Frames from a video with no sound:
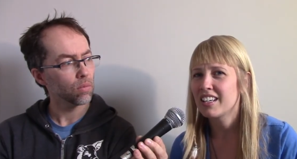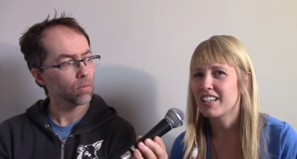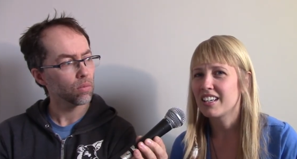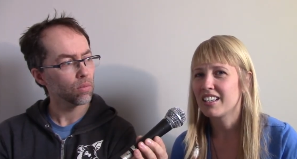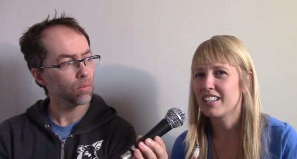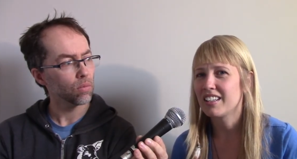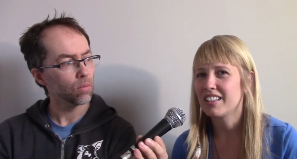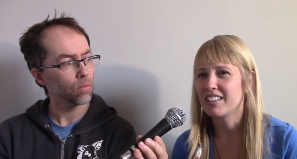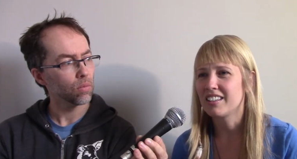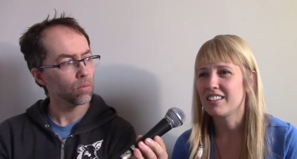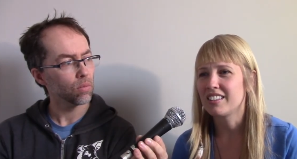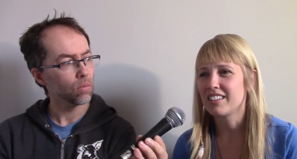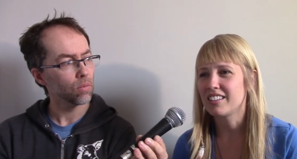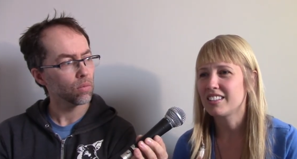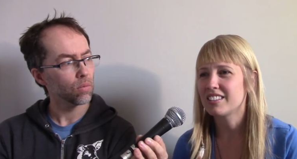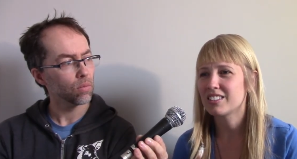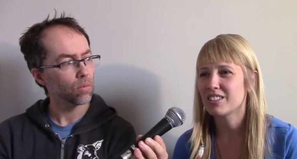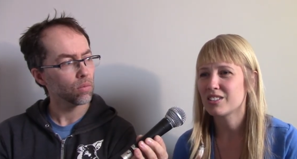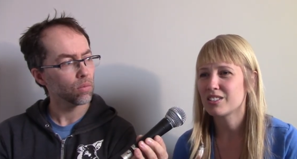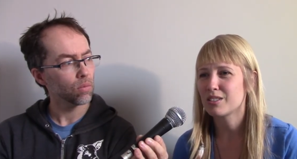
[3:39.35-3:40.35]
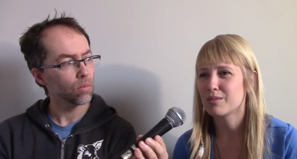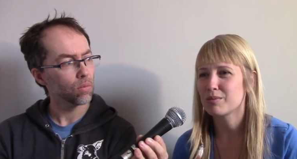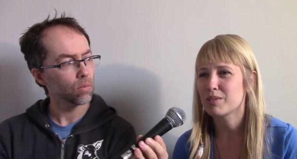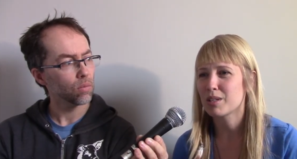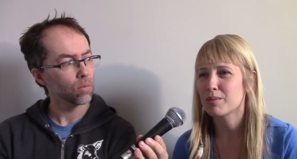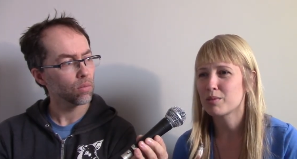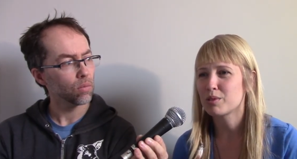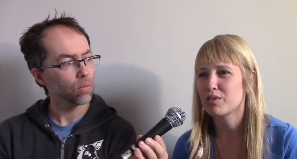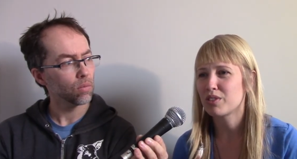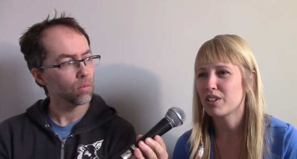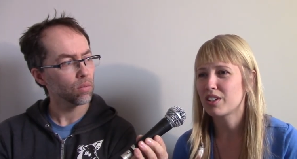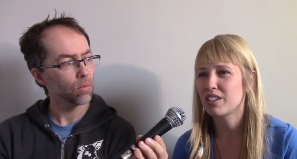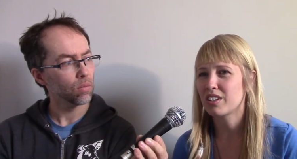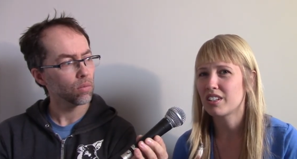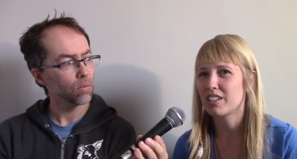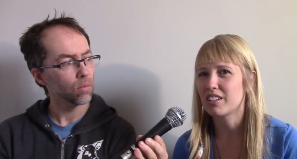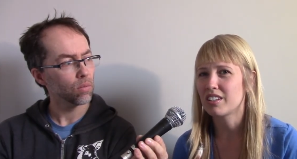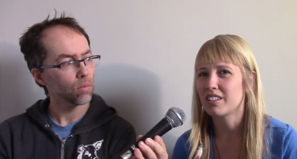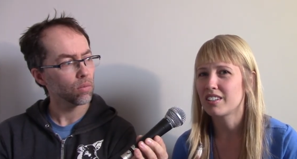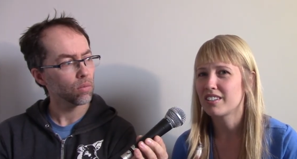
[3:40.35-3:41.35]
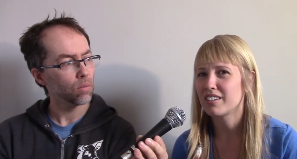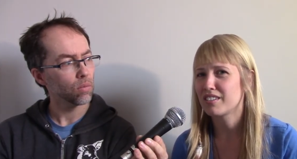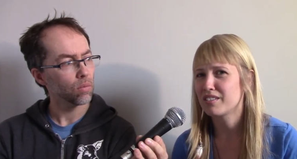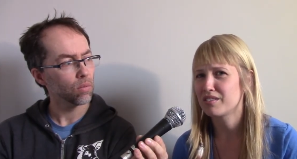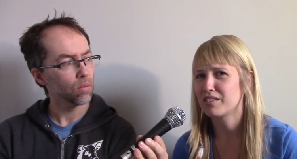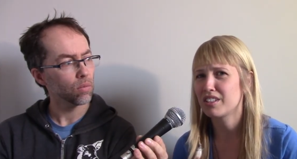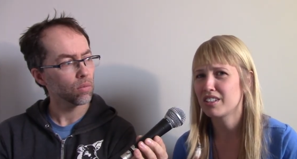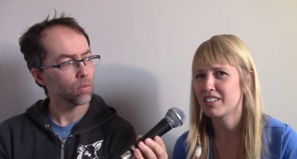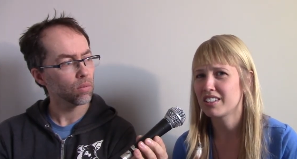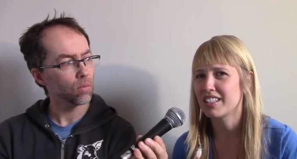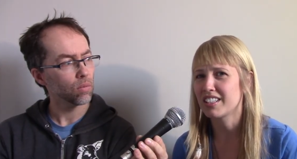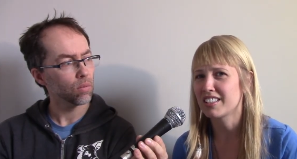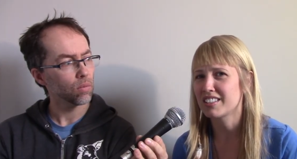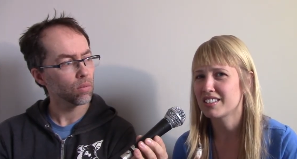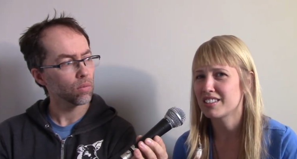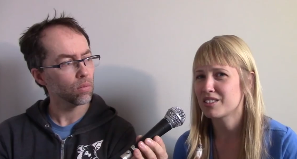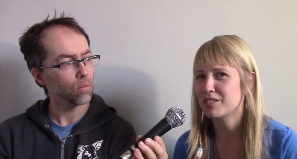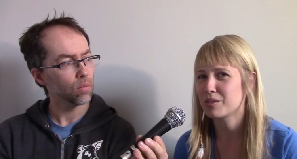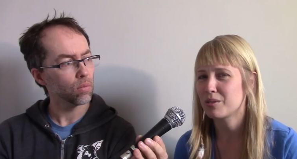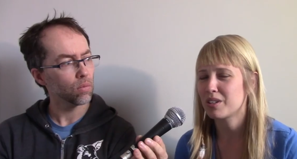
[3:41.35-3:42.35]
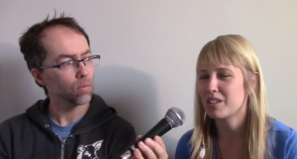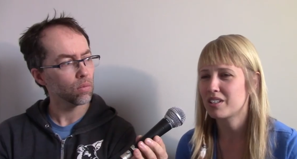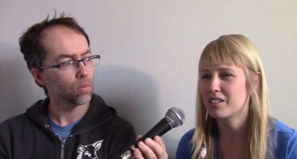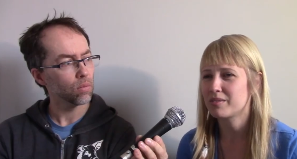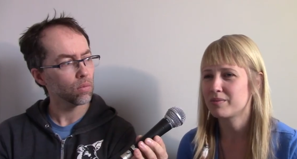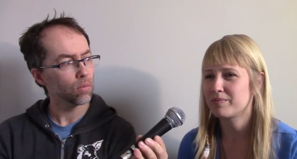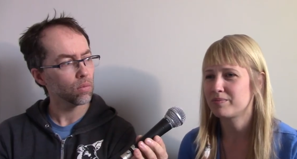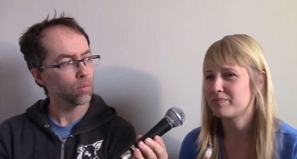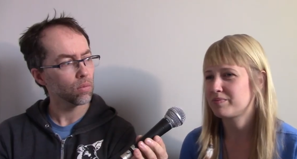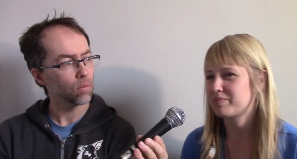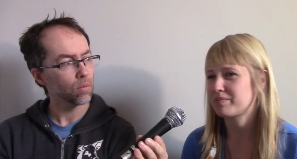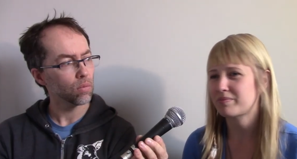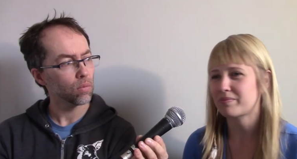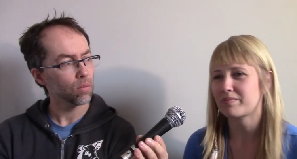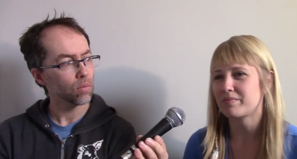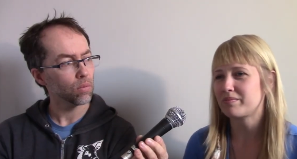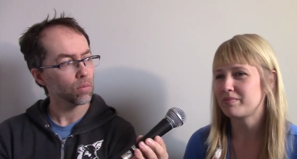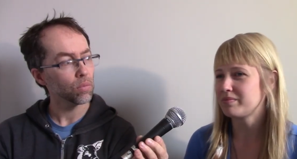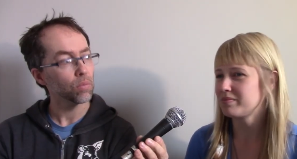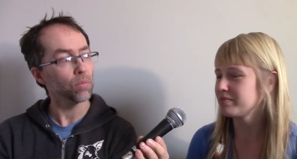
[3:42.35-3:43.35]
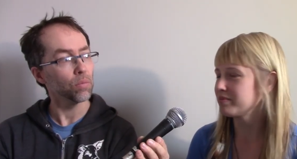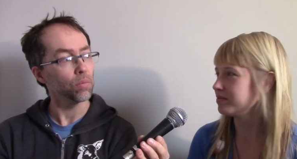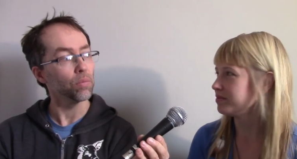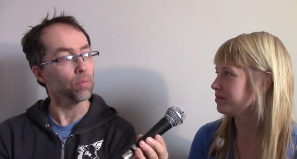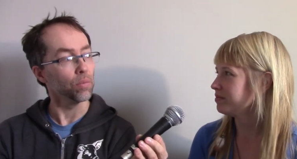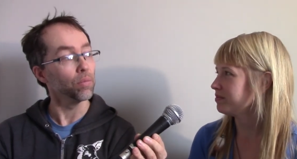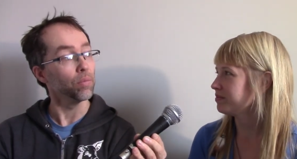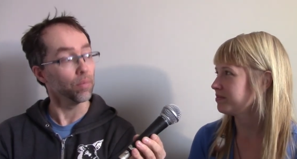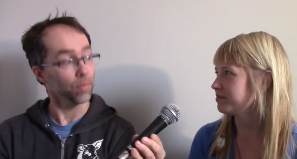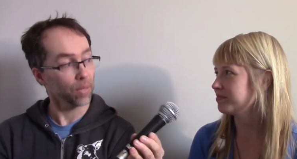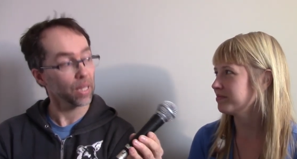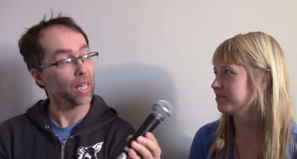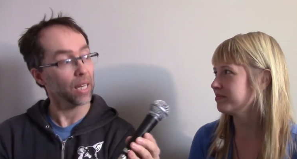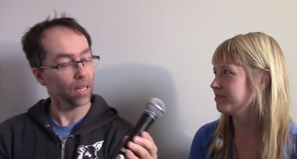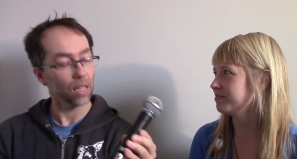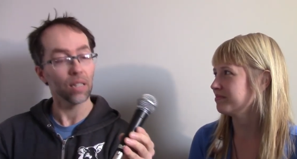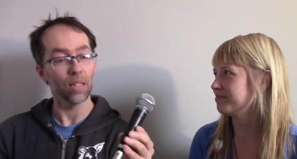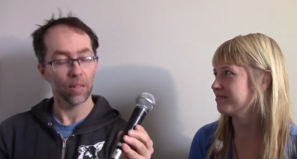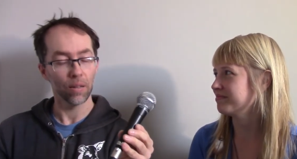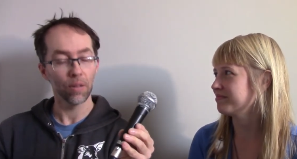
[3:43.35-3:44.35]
Speaker 1: And these are sometimes very, very nice as well. Mm-hmm.